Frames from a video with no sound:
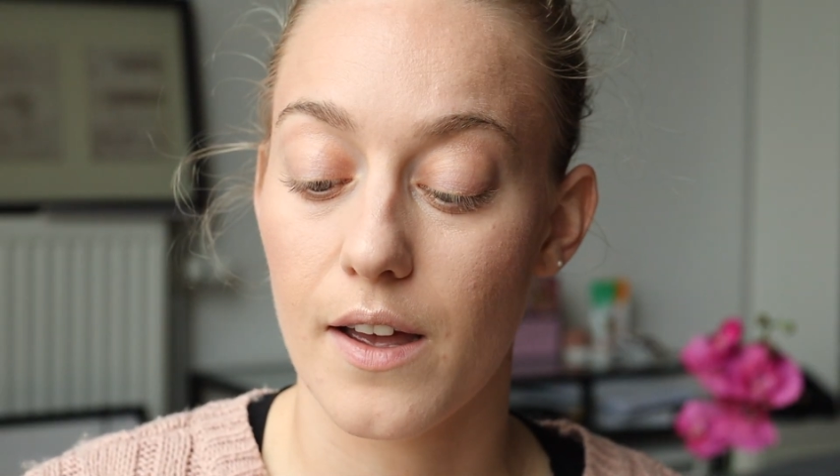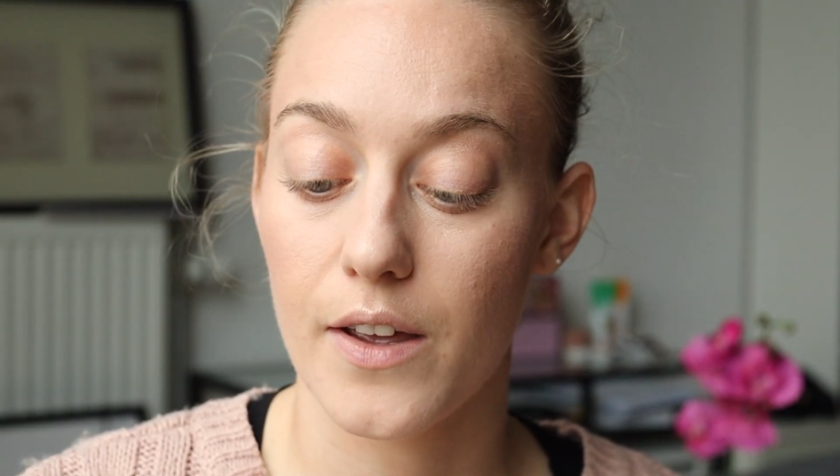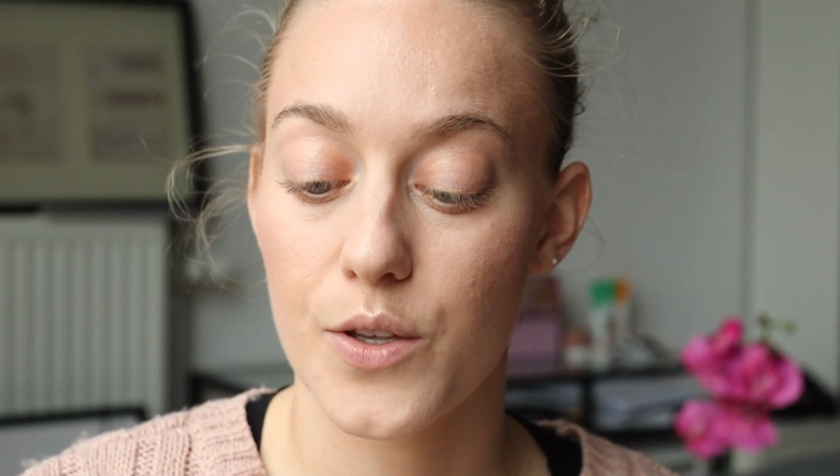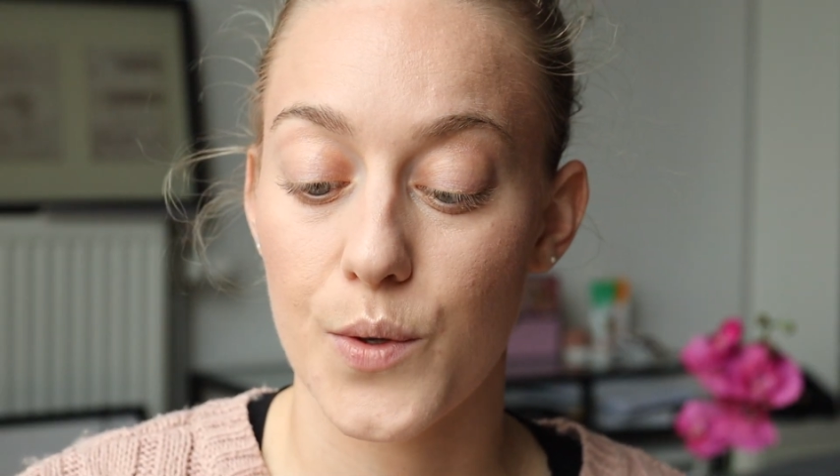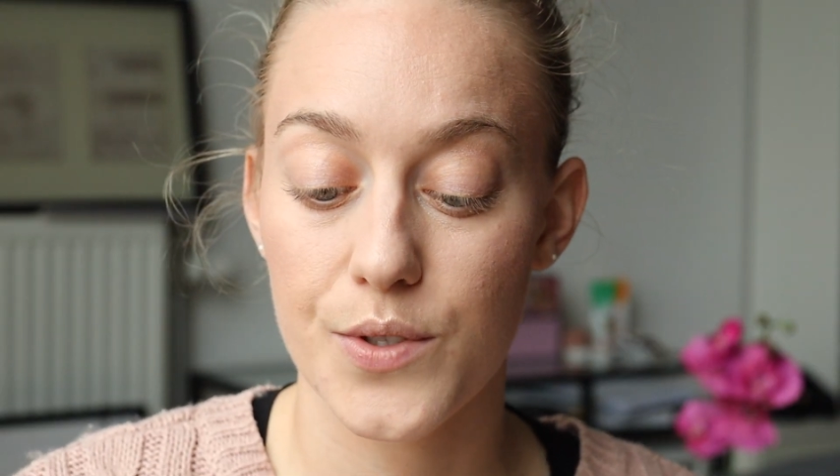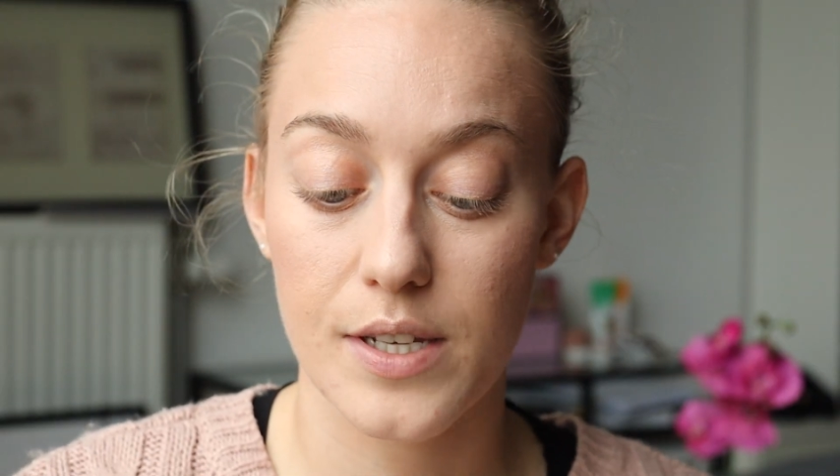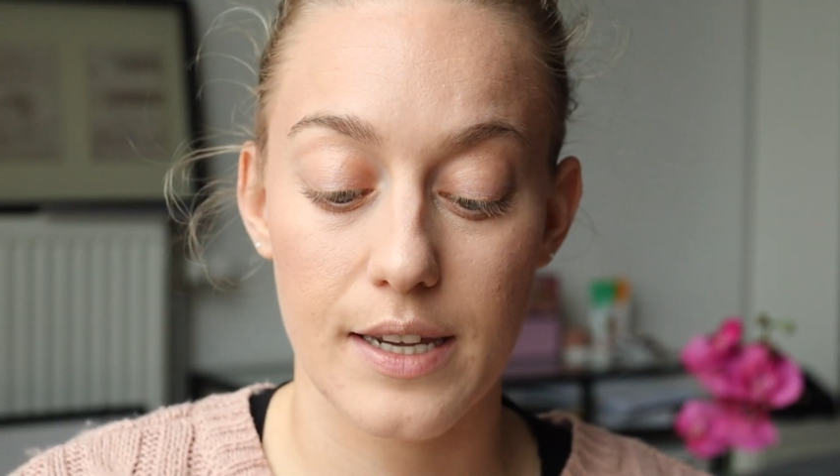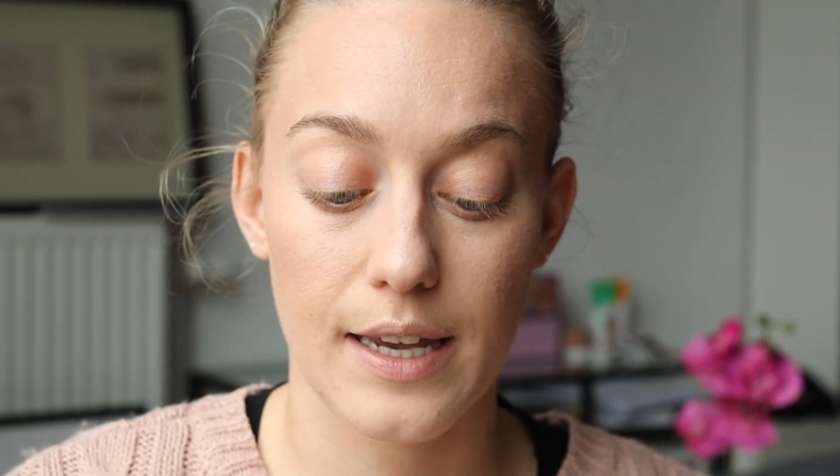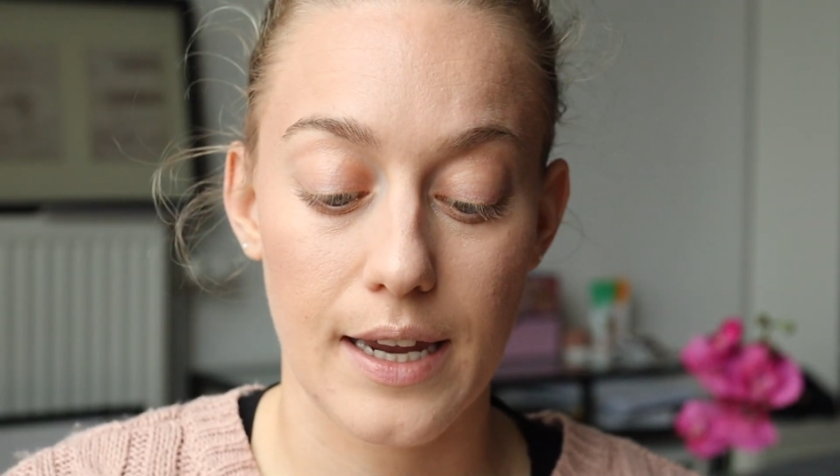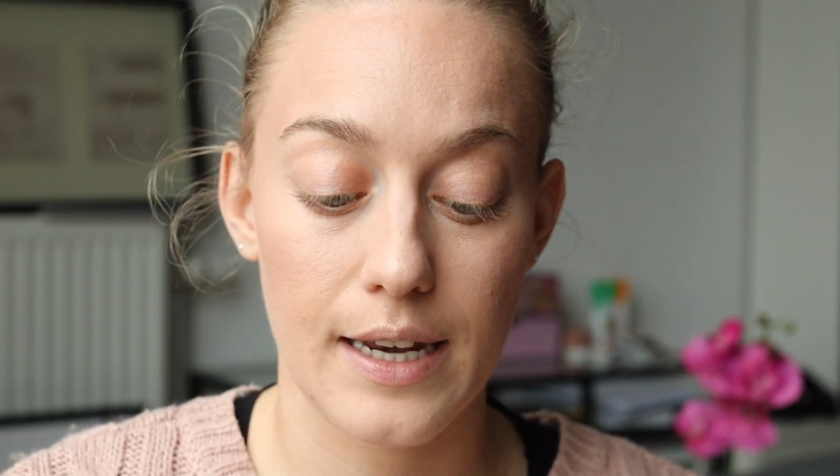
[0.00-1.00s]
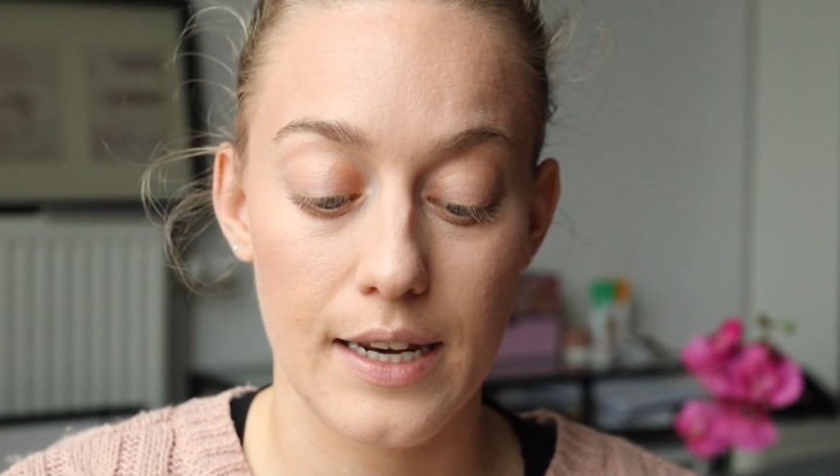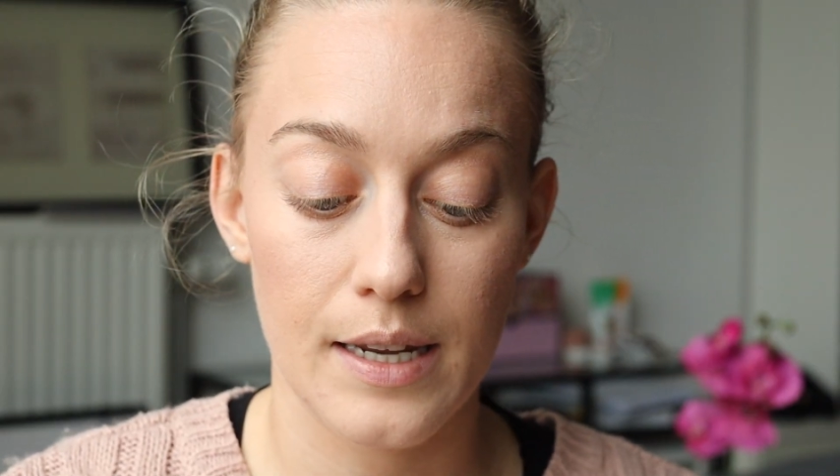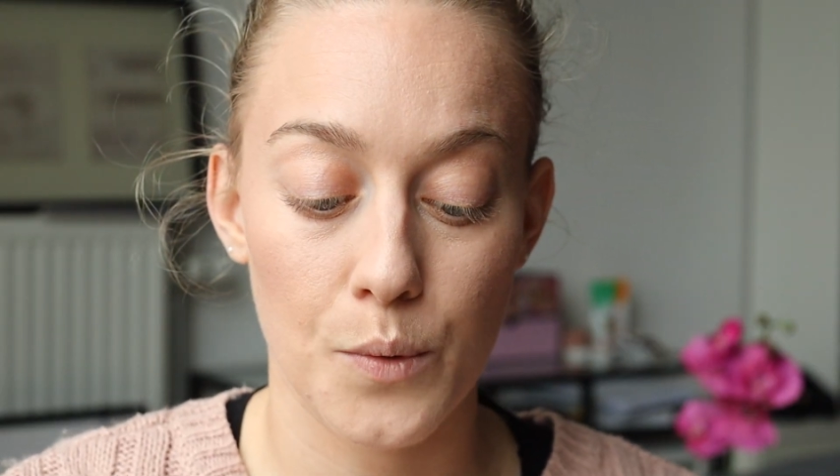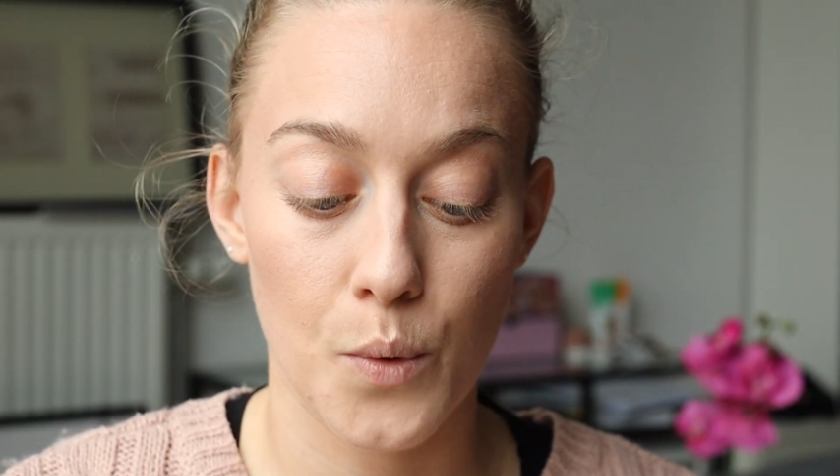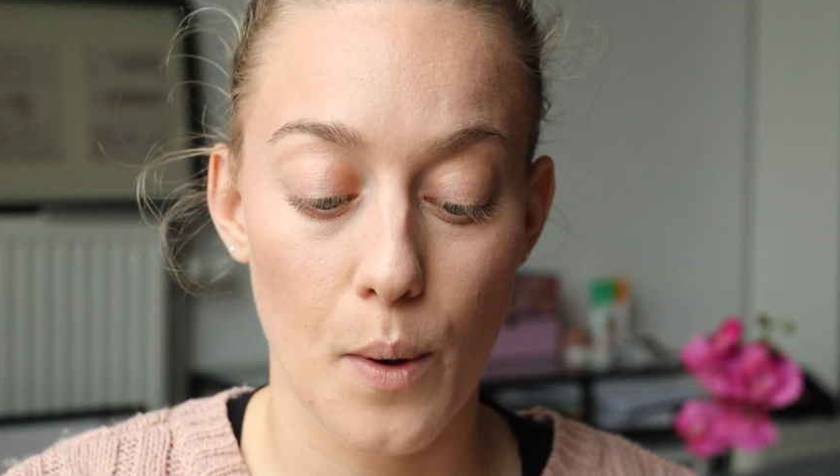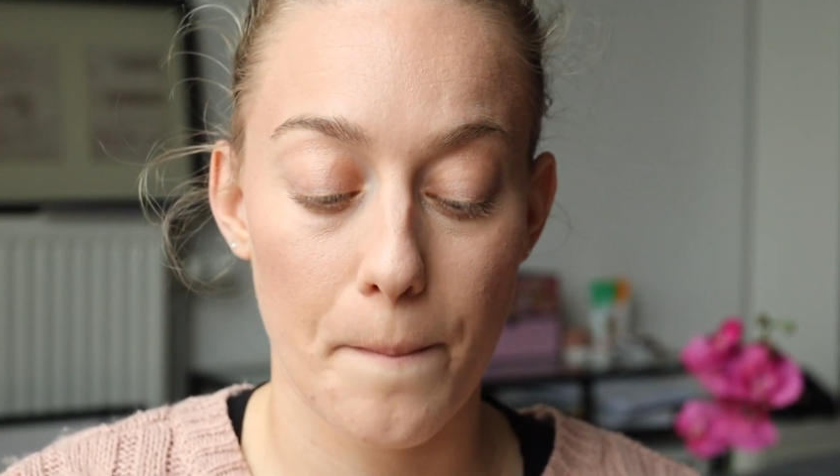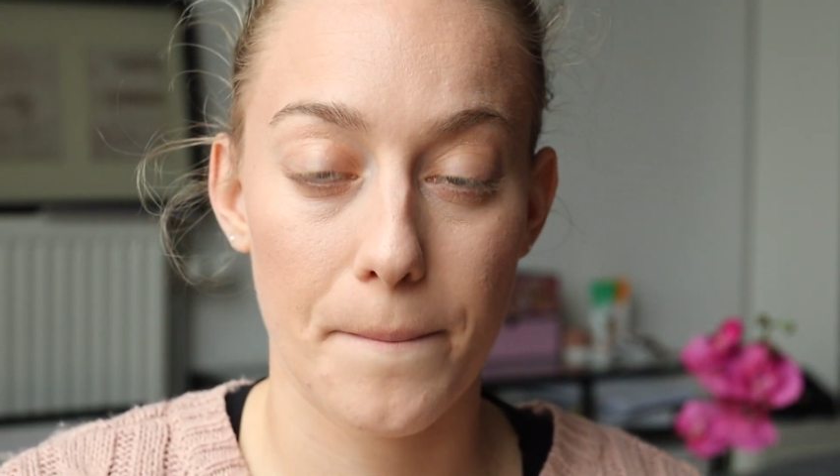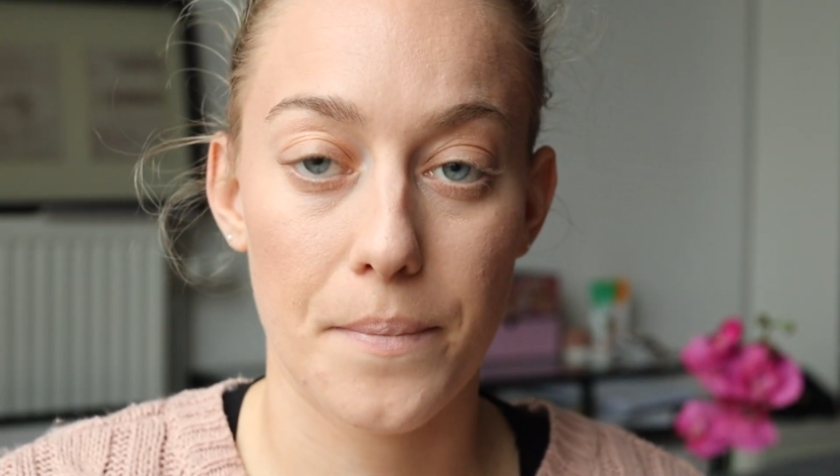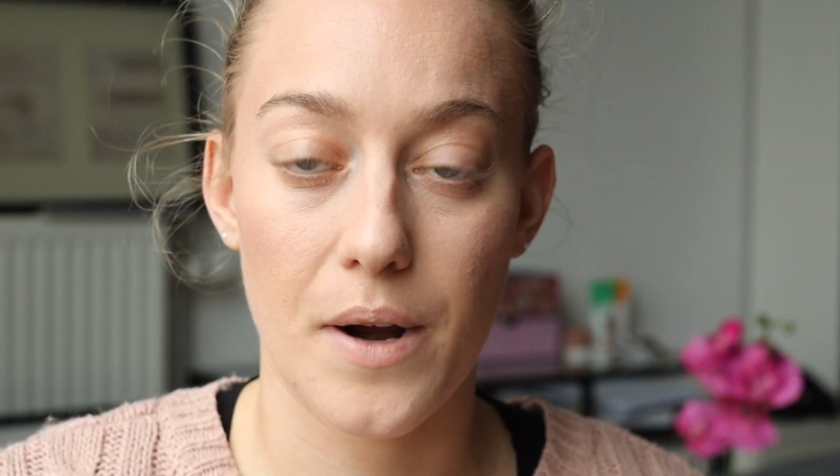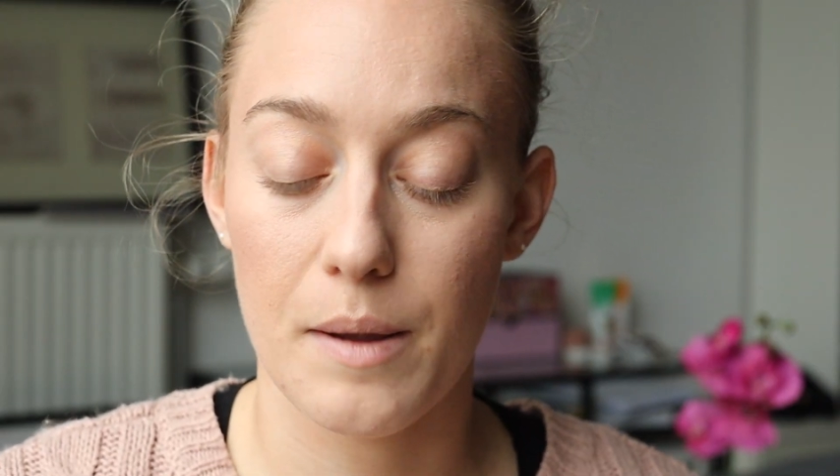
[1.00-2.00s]
using a new
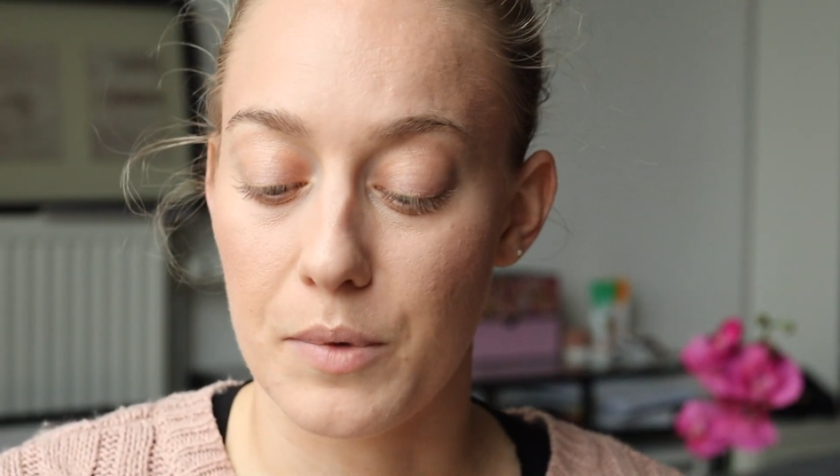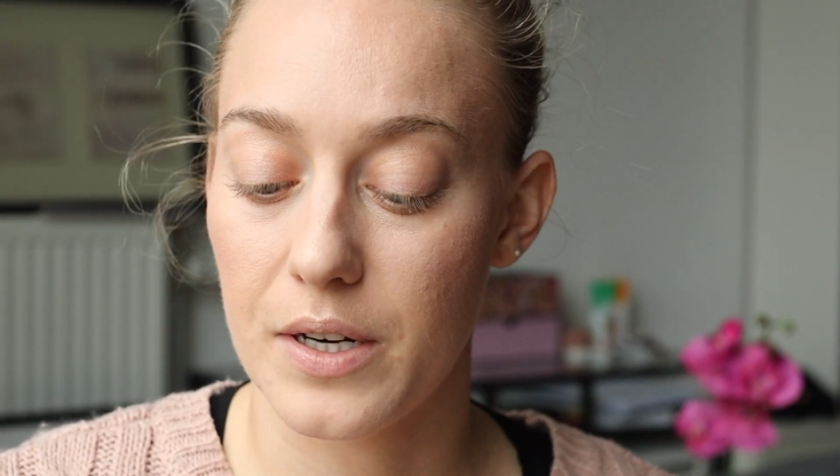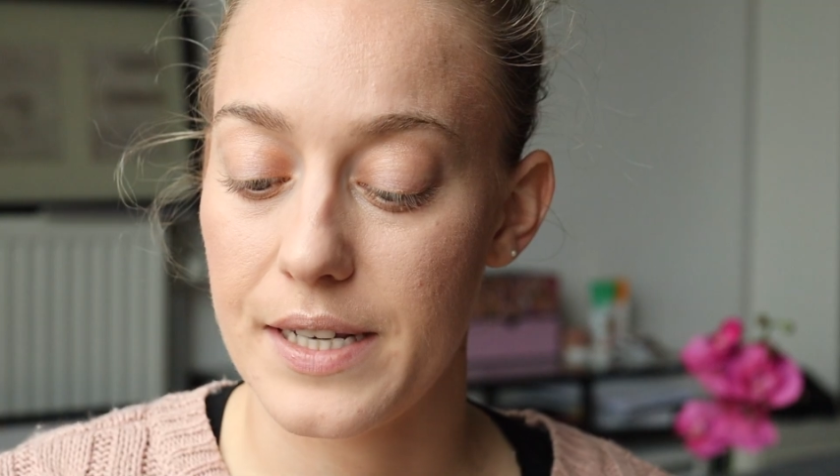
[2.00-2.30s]
primer.